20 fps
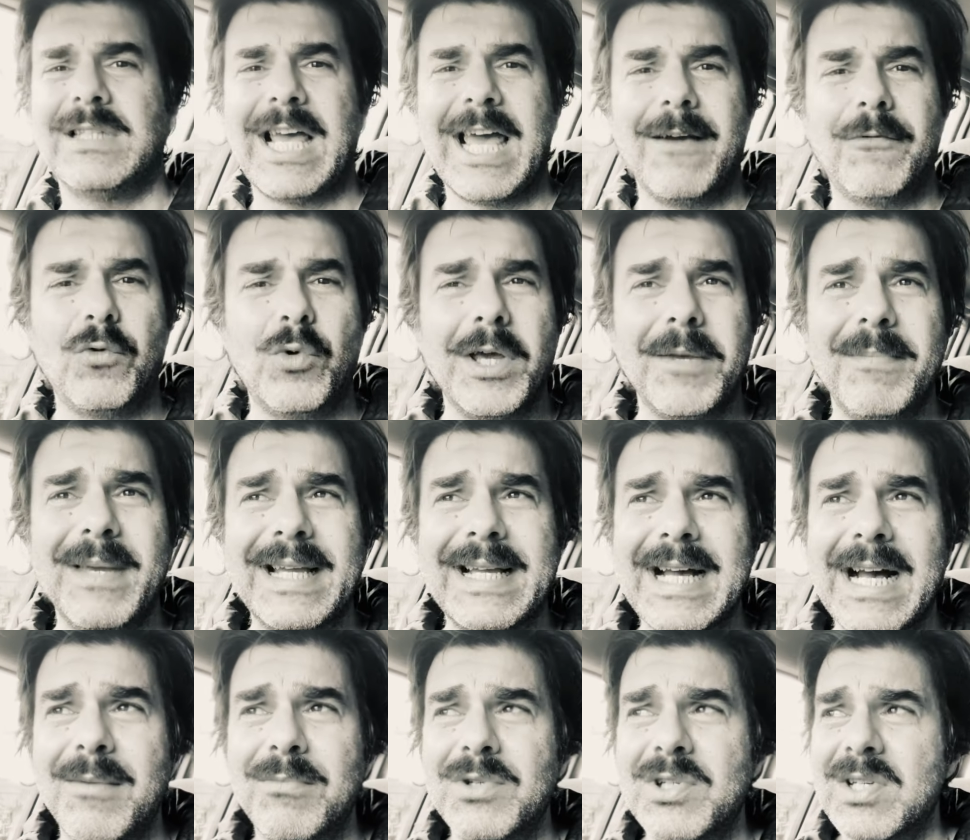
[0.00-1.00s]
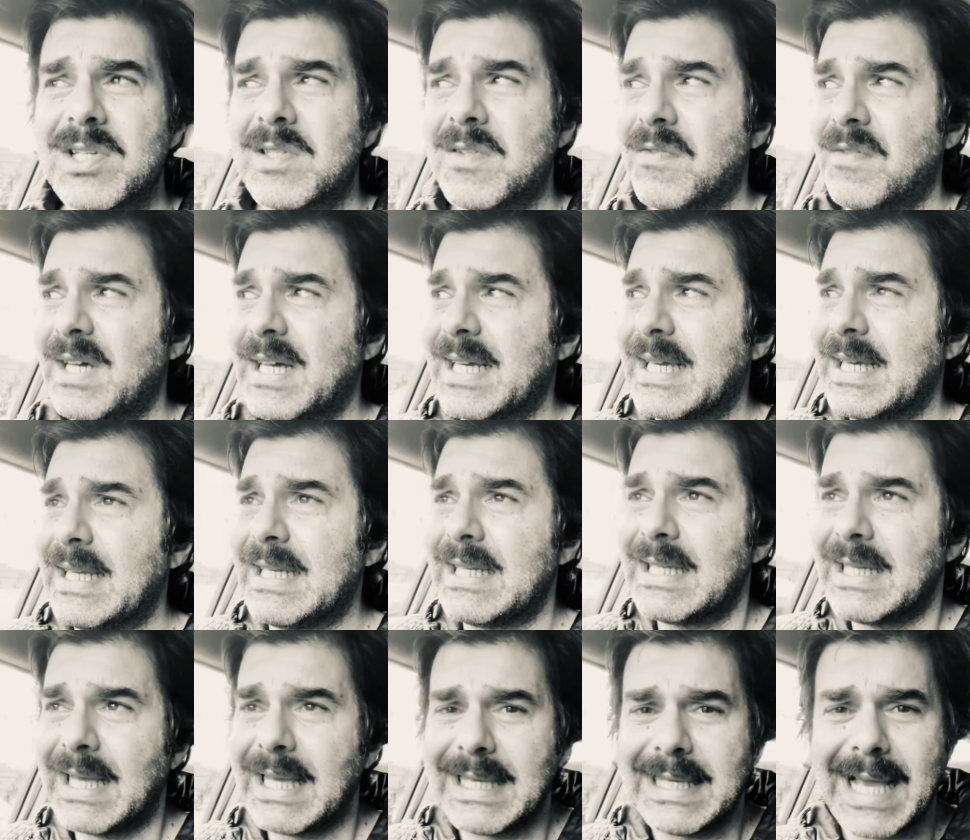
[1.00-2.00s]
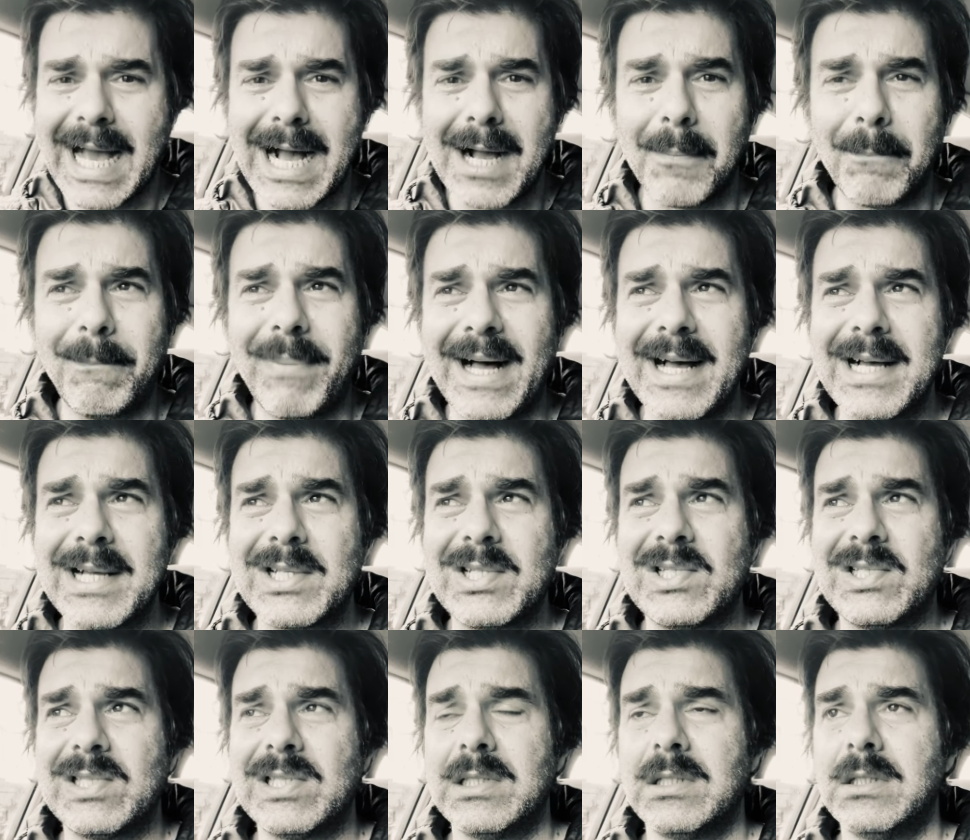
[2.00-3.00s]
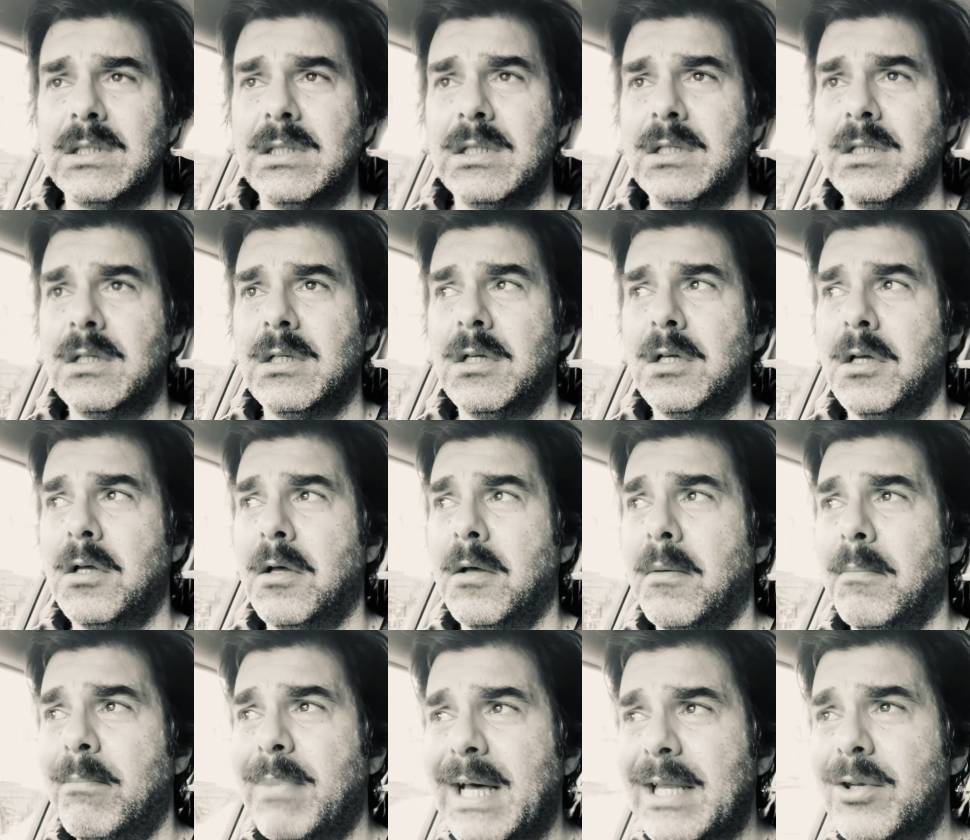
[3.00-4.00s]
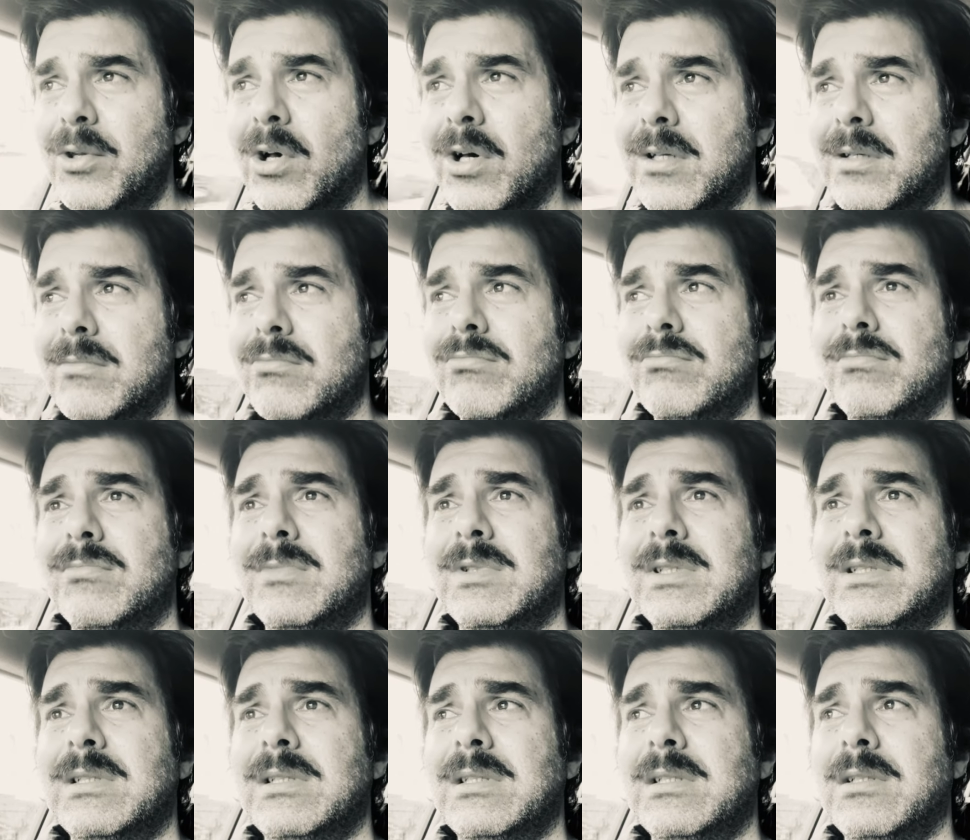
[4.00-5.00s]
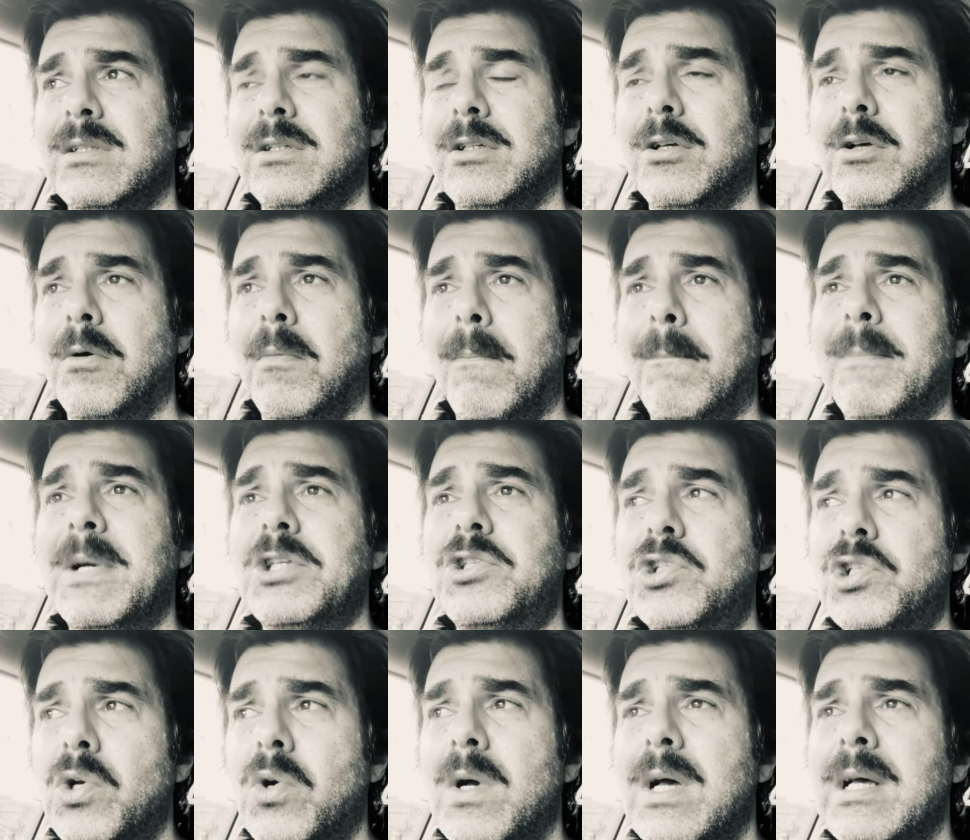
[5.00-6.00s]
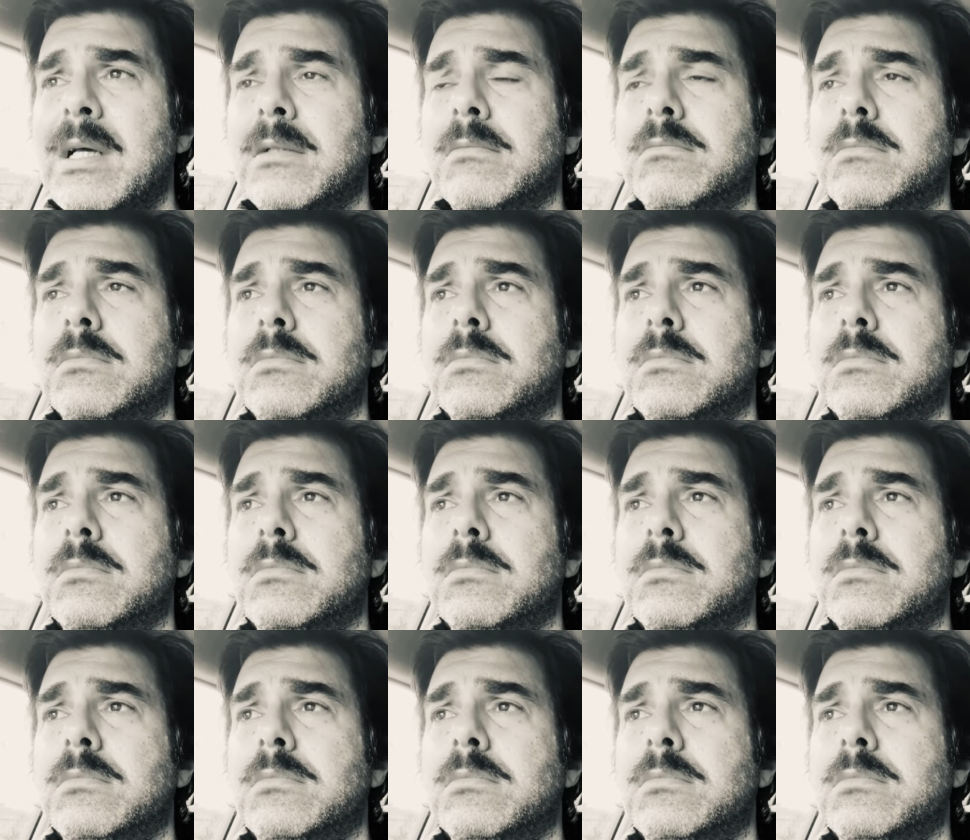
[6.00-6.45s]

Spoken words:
Have we become just fucking young punks, but not mature?